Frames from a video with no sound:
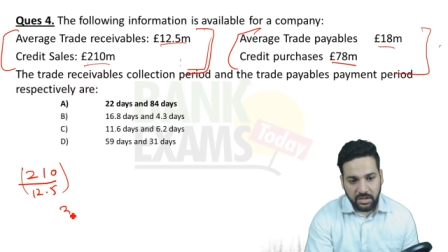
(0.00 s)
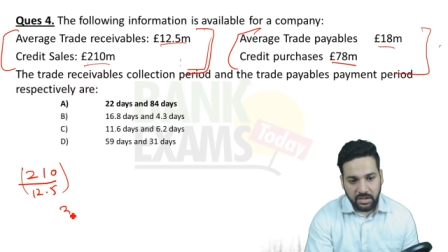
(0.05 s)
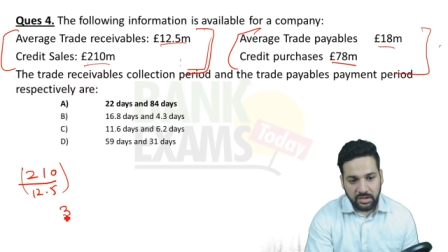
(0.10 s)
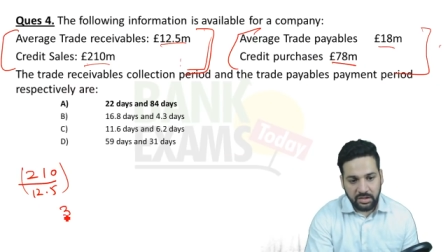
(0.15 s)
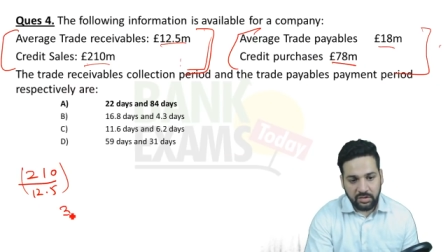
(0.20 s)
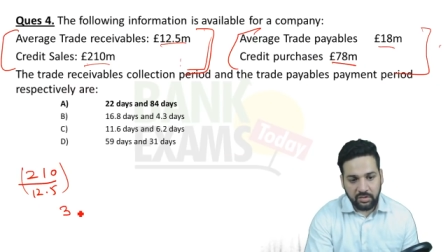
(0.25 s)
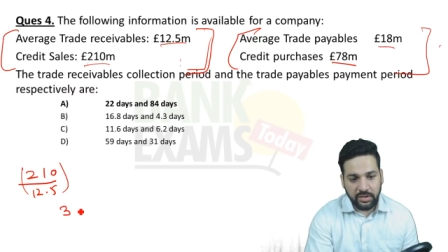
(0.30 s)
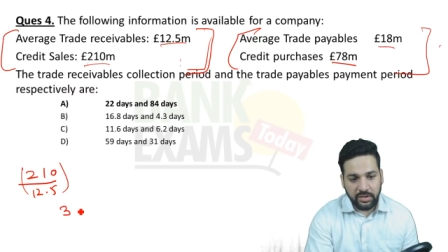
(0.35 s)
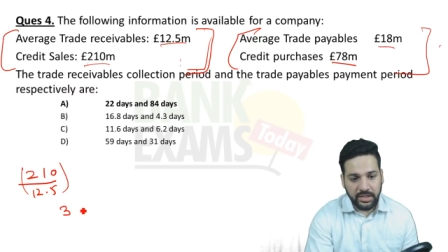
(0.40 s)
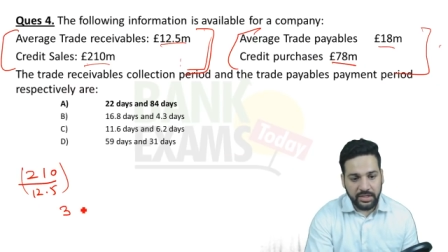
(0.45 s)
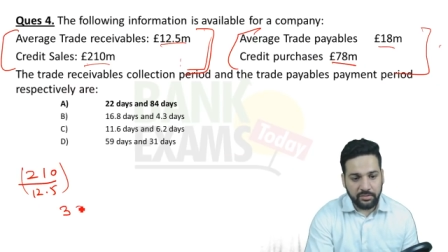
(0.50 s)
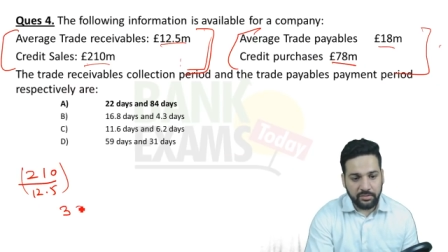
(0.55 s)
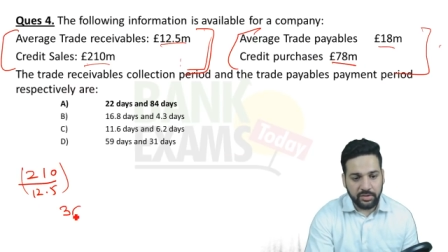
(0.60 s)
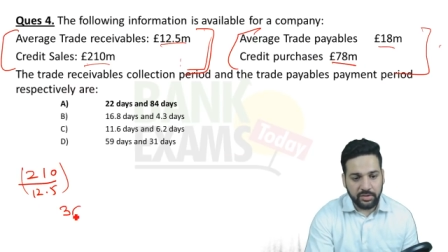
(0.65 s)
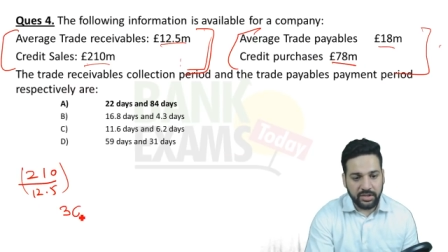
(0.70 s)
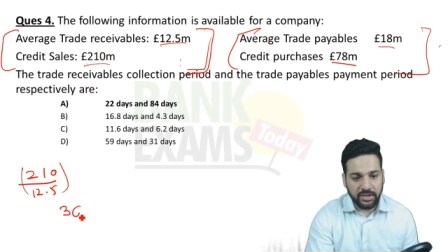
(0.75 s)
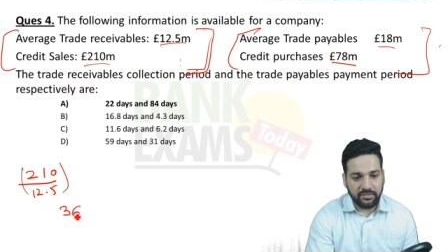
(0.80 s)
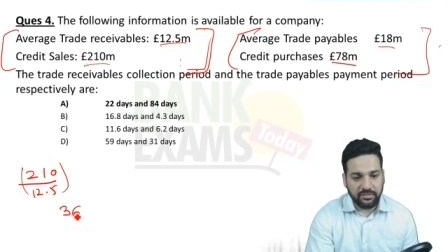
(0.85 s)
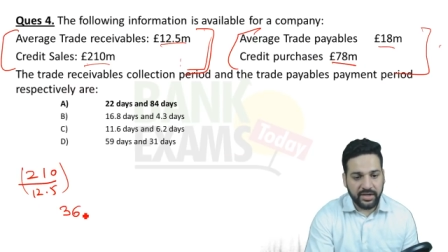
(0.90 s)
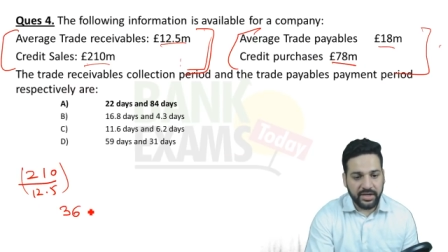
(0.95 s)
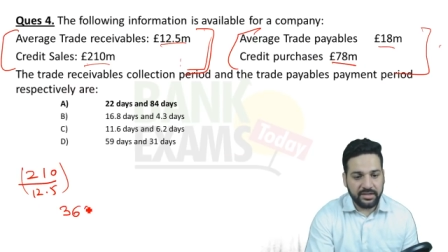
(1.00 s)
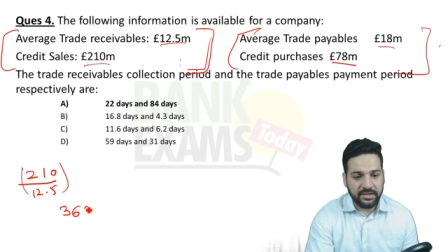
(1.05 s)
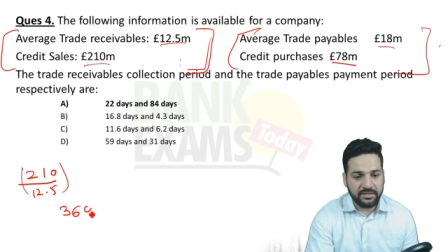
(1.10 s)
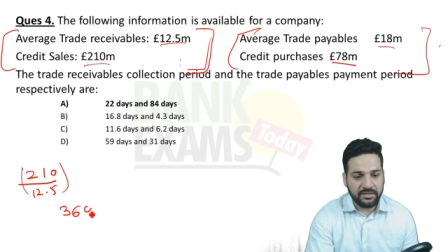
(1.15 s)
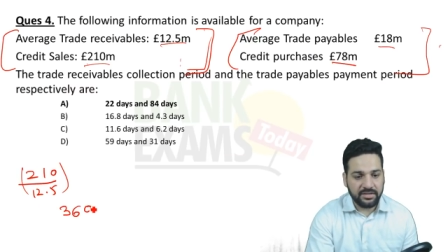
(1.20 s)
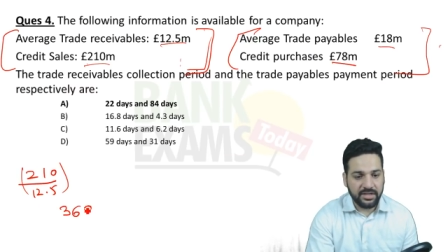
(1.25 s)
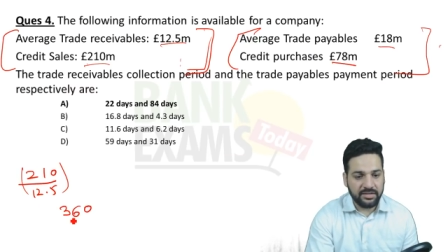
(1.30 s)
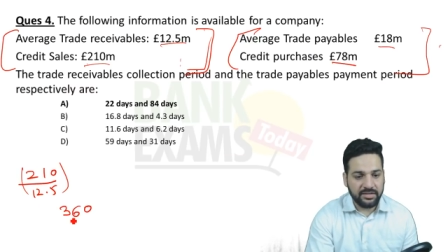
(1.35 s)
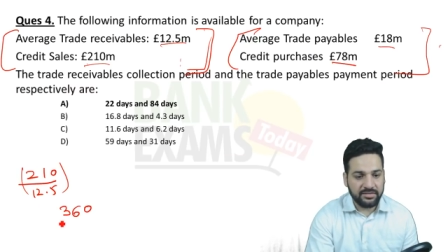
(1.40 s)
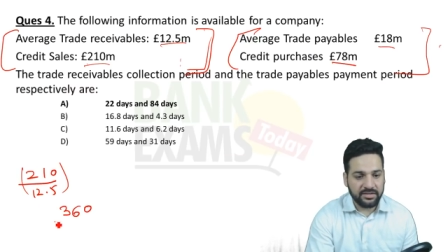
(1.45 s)
you need to
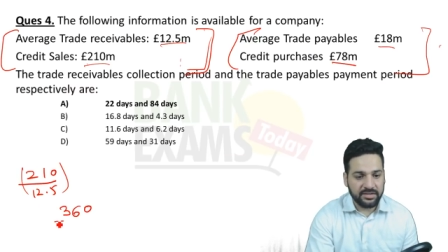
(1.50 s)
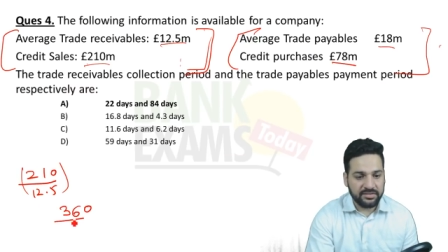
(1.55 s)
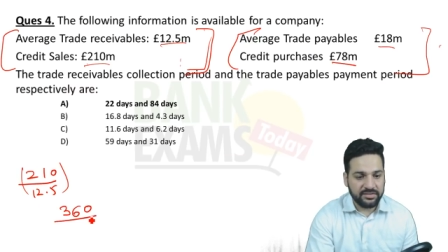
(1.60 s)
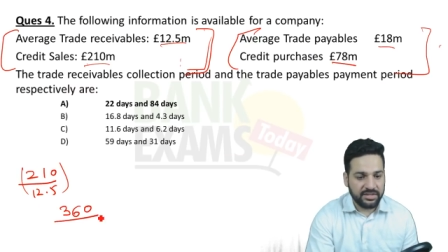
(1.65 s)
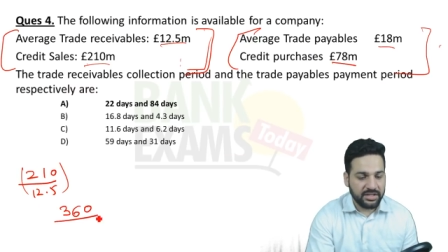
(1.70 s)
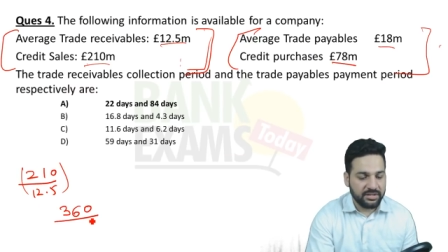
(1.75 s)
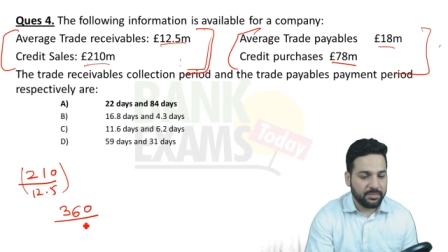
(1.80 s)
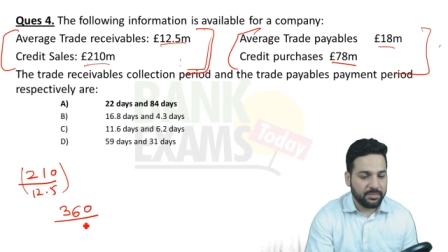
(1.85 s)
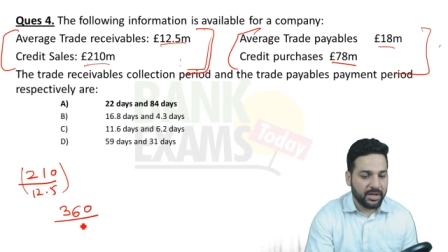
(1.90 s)
divide 360